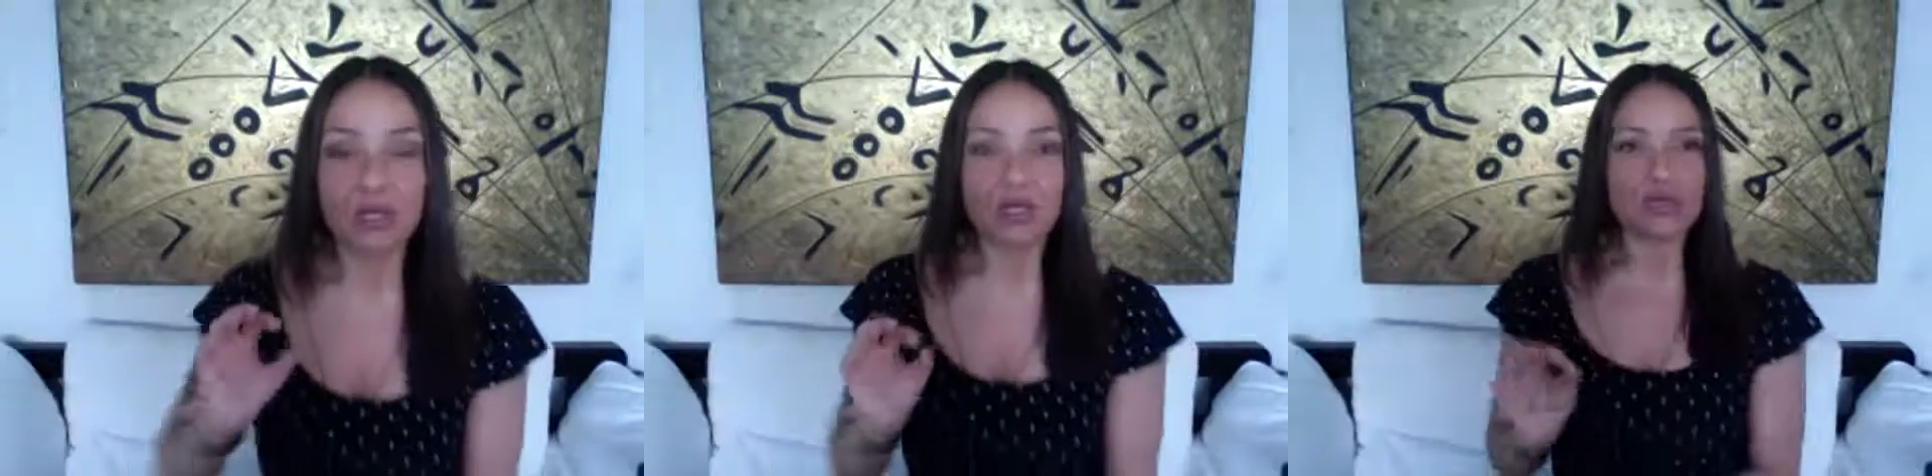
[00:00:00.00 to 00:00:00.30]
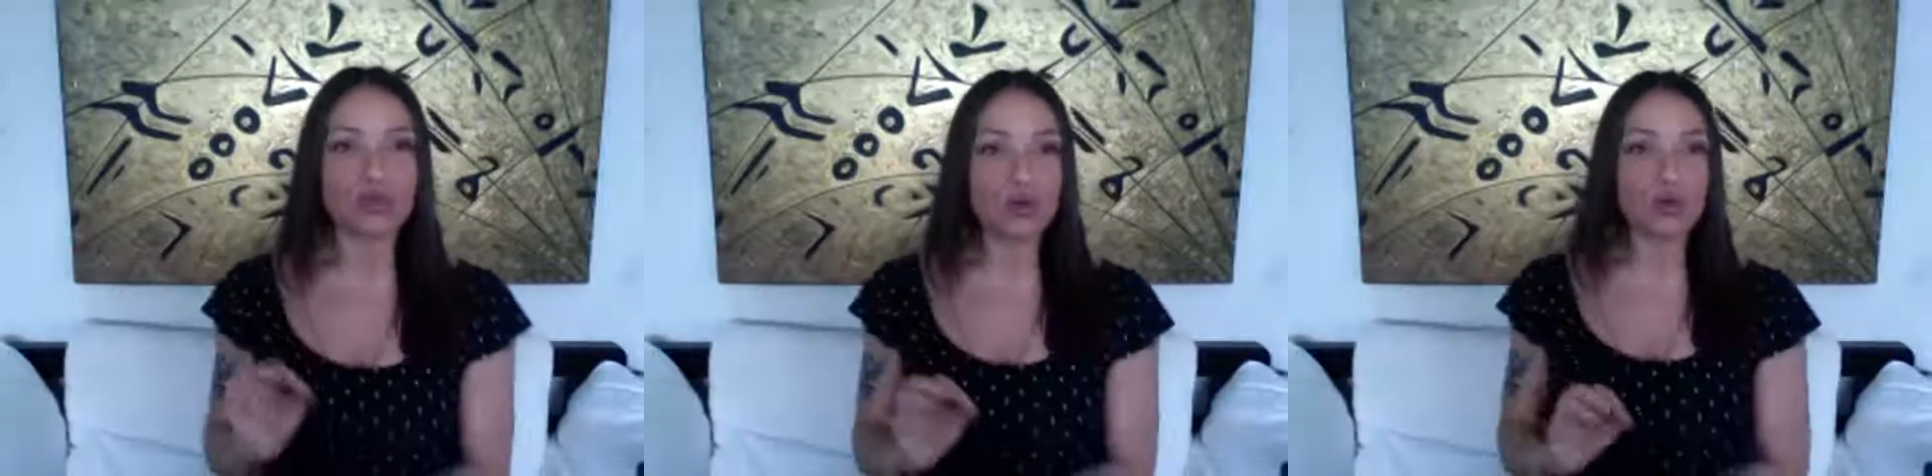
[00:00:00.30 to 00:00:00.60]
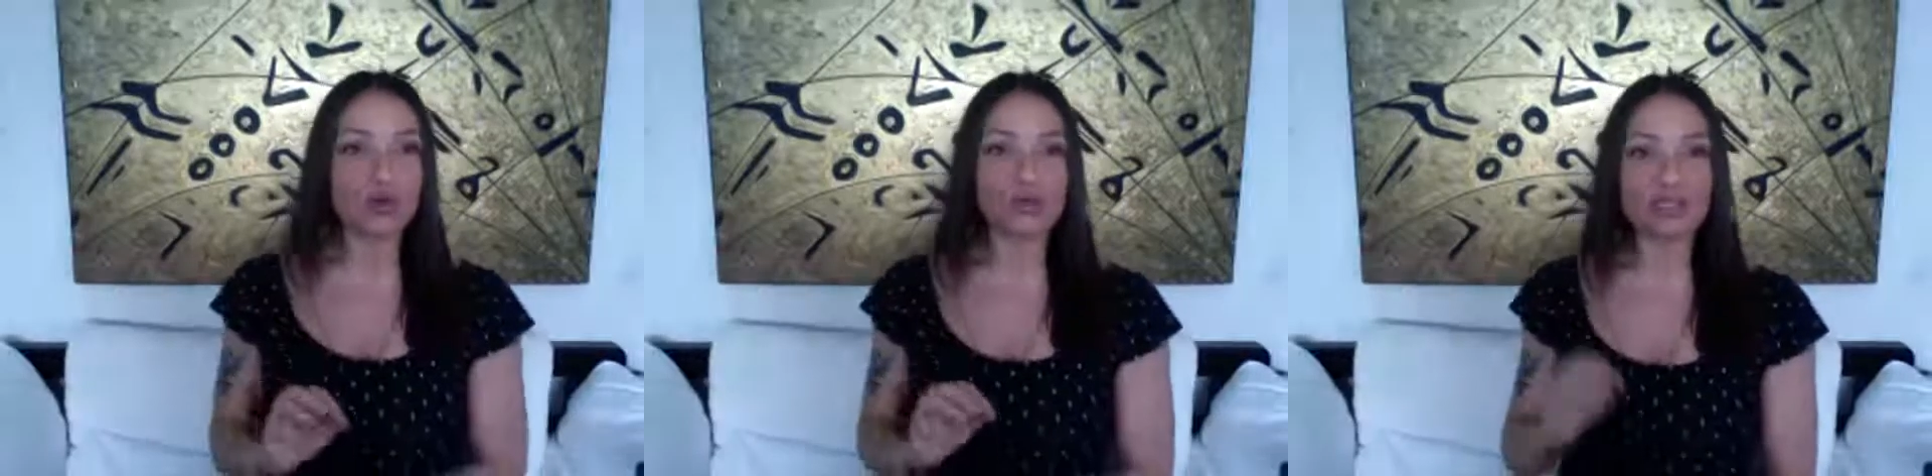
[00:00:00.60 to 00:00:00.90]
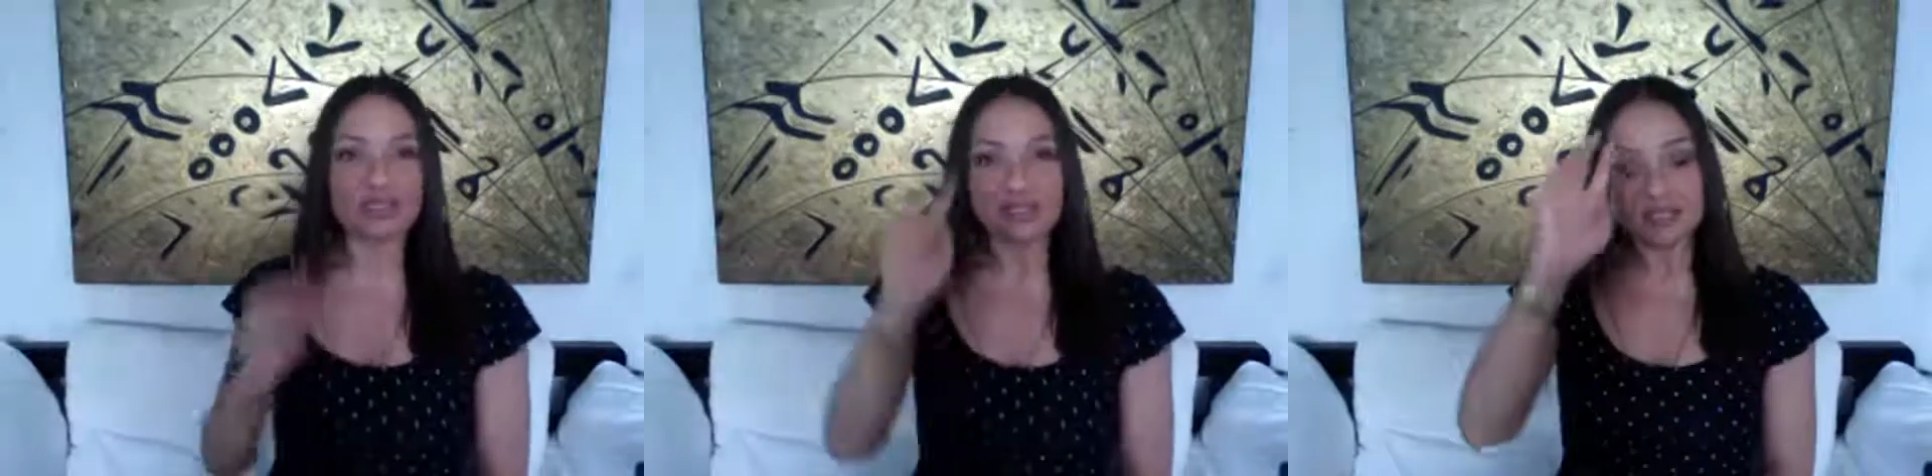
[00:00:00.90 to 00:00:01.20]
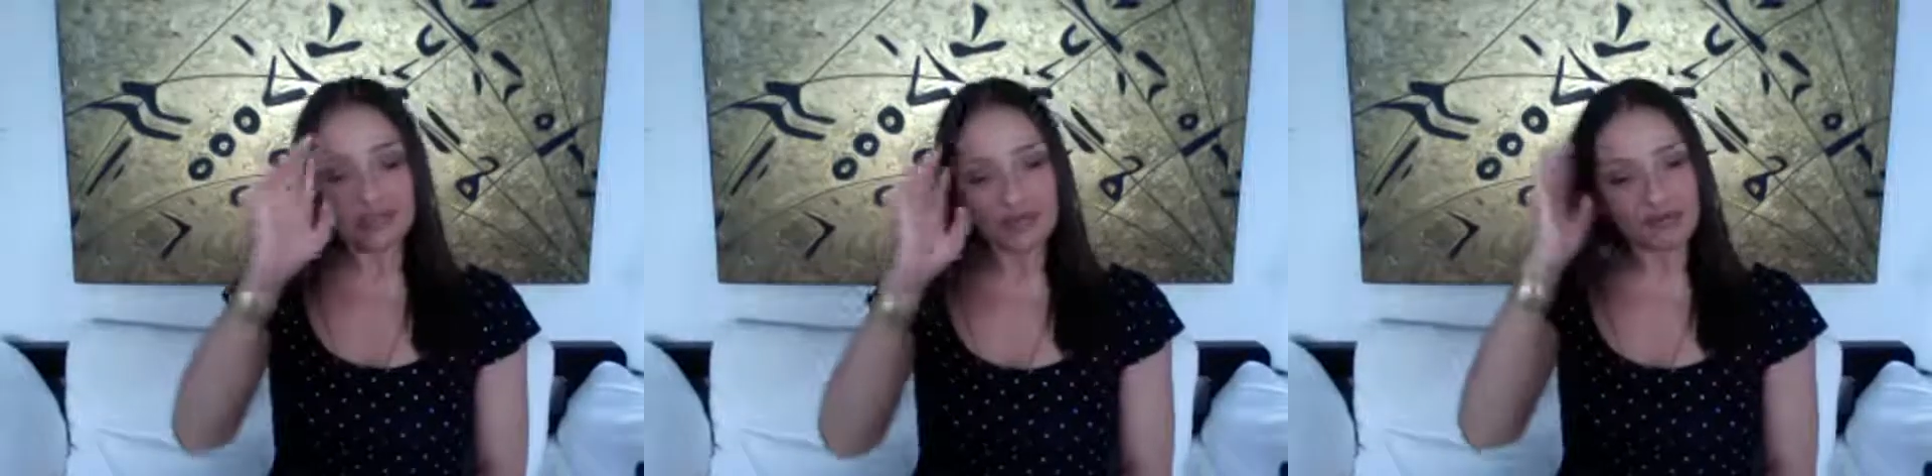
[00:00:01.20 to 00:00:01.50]
So this
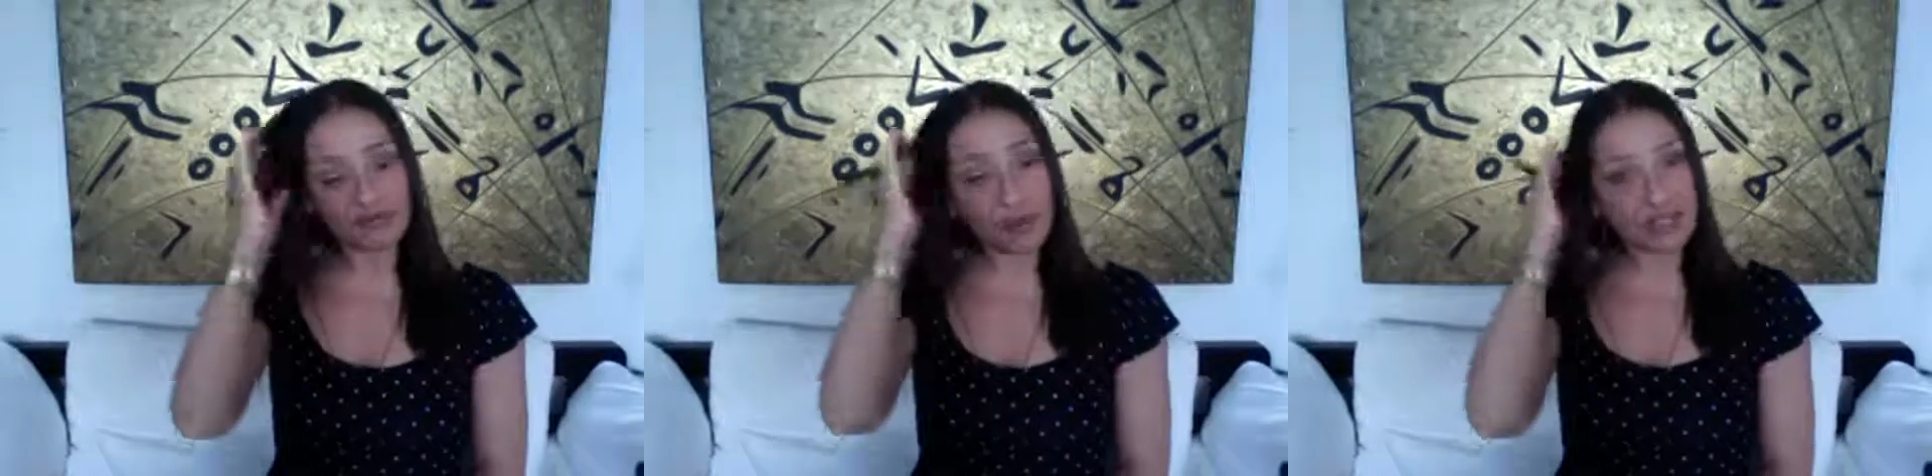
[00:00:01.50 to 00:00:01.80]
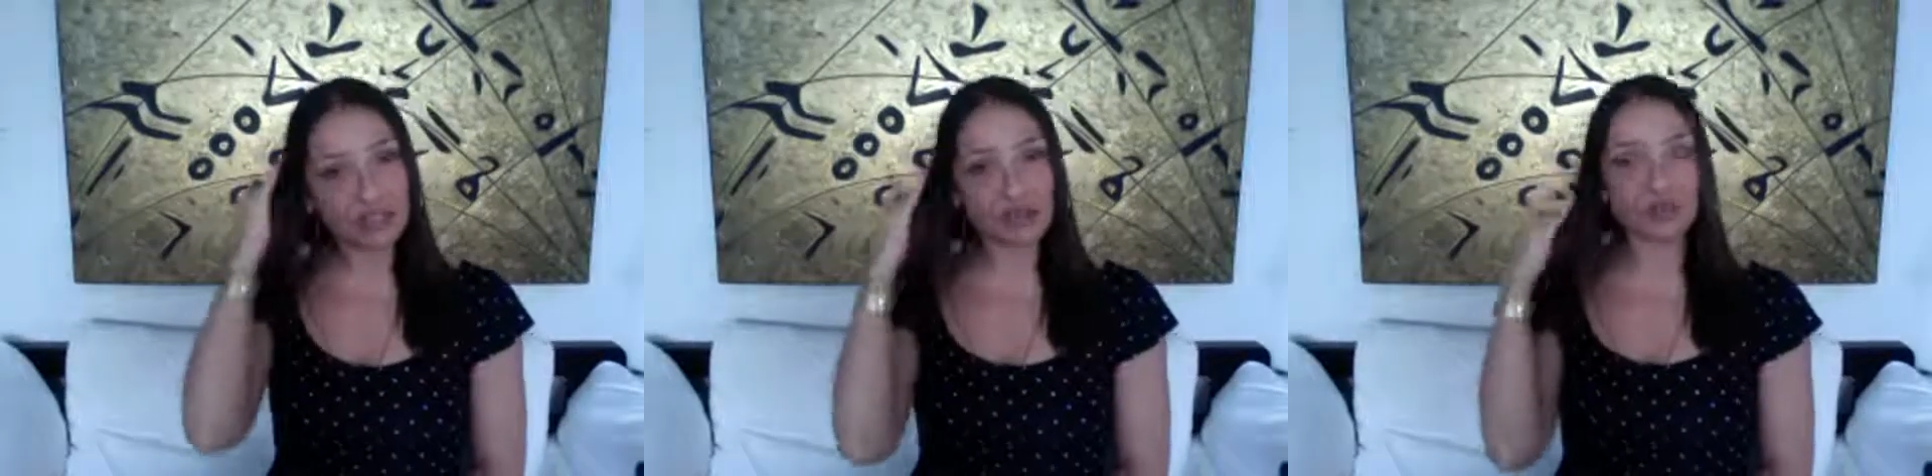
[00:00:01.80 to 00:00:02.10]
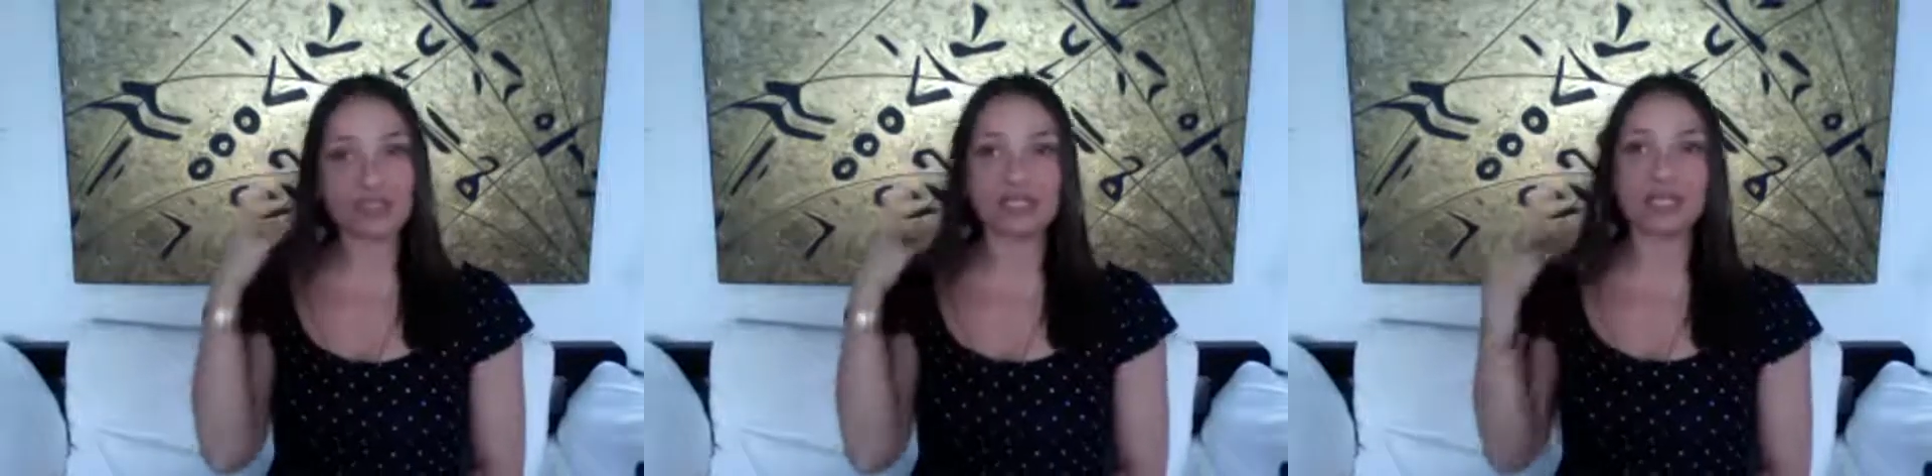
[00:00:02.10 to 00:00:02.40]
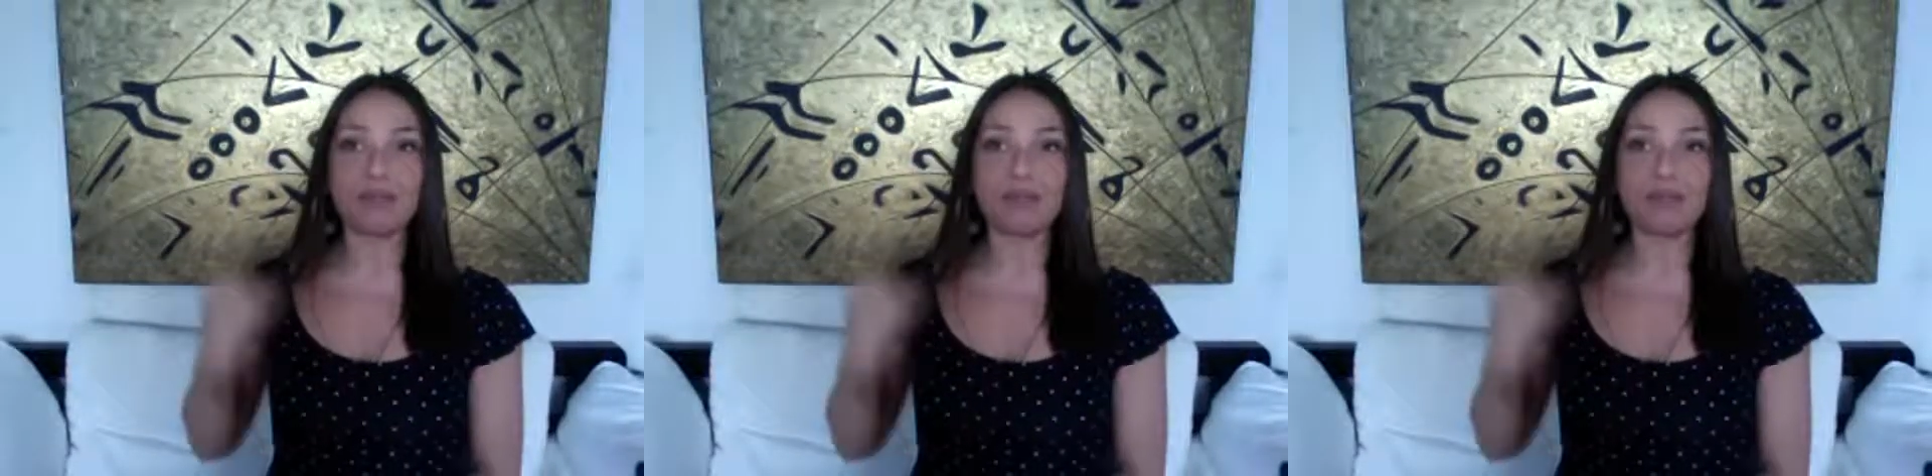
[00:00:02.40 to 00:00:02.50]
is 4D Trinity,